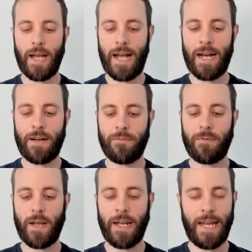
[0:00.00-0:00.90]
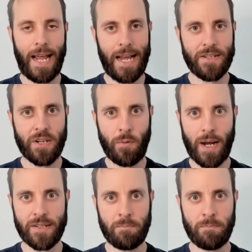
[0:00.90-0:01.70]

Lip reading: have an SOS